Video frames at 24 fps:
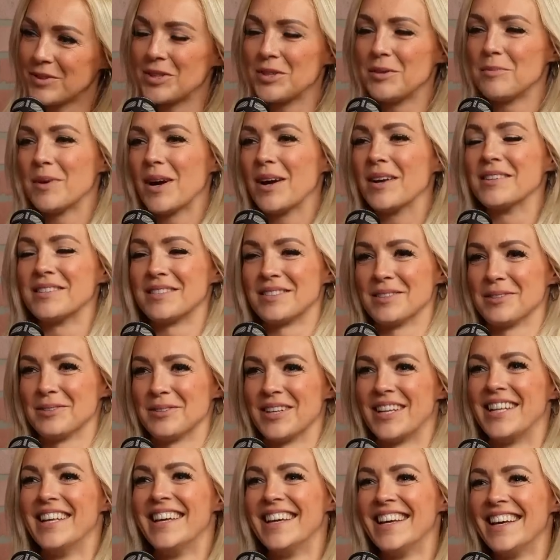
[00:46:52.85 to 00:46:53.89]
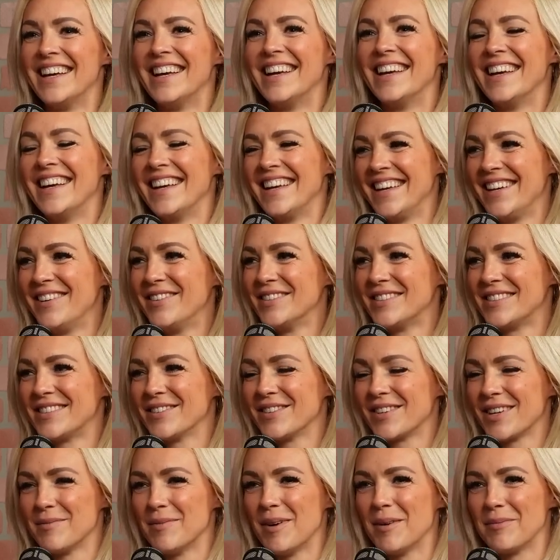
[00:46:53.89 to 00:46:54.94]
you probably still would. He would
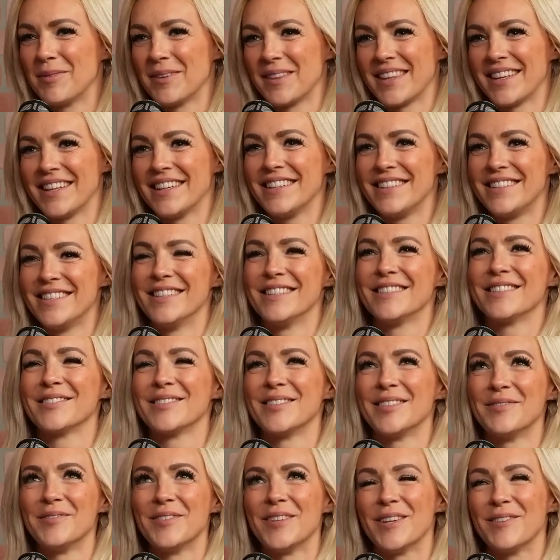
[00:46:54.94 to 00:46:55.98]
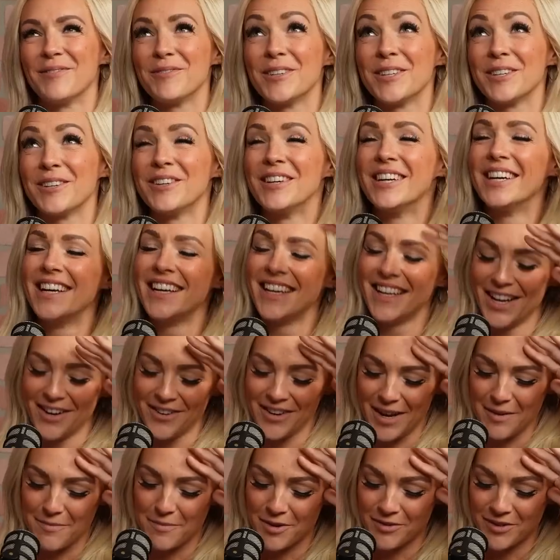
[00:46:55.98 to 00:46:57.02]
still come up with it. He just wouldn't have been at Purdue.
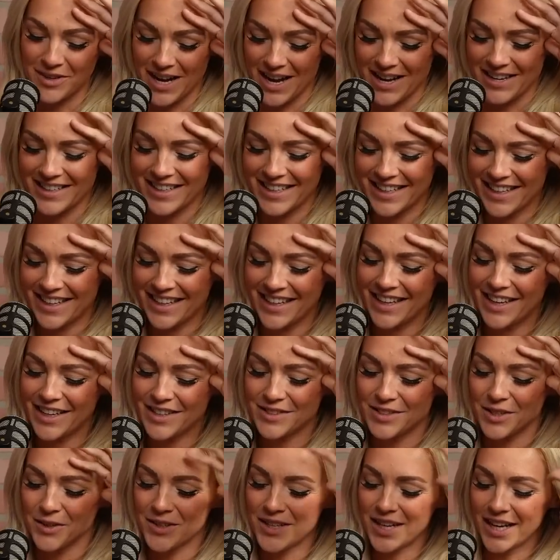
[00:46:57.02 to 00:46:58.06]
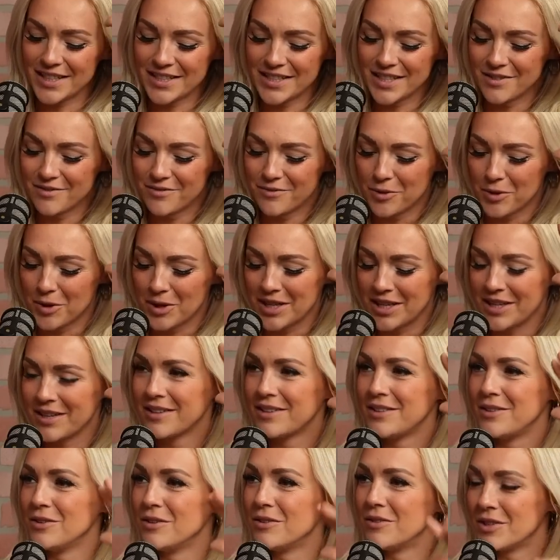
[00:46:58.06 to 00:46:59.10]
Okay, moving on. So in
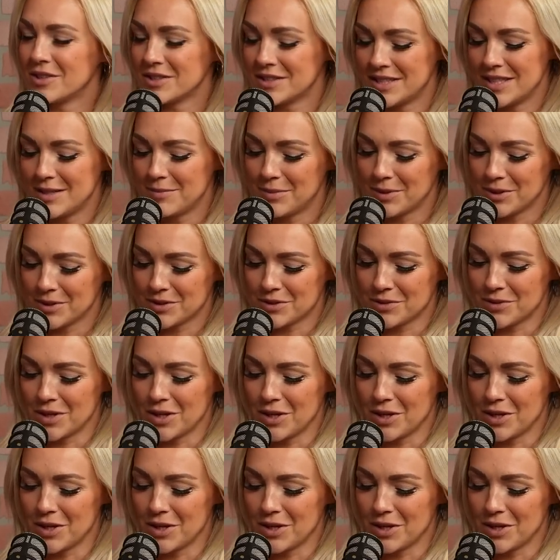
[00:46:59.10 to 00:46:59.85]
1940, university bookstore